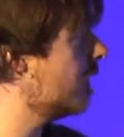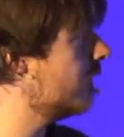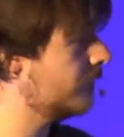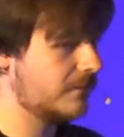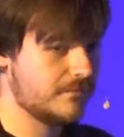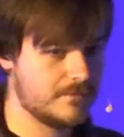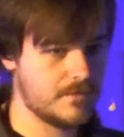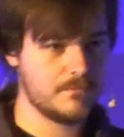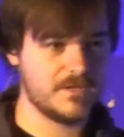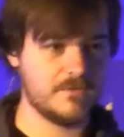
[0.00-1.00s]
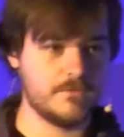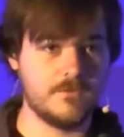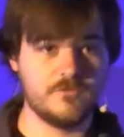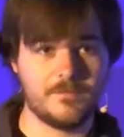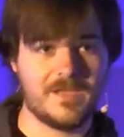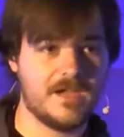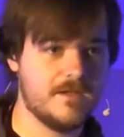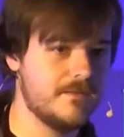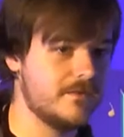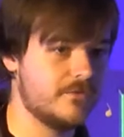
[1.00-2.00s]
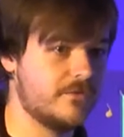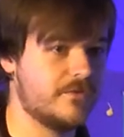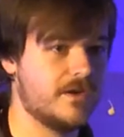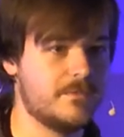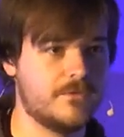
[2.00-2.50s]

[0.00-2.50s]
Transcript: of the reason there because they're in Japan. They just set up these